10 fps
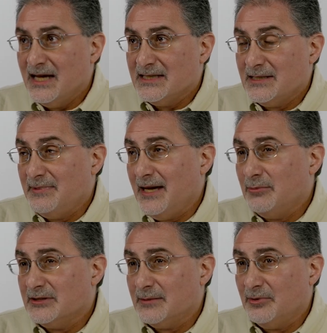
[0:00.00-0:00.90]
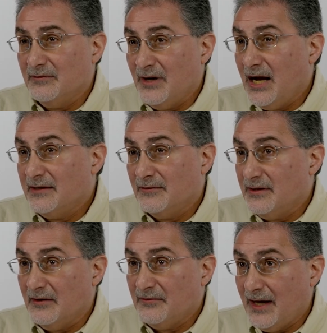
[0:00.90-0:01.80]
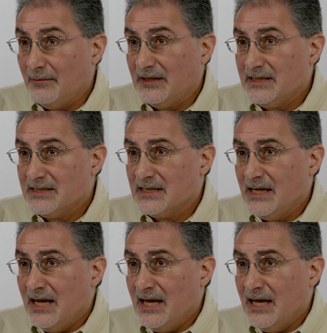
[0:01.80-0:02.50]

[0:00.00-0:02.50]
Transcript: to be able to provide for their families.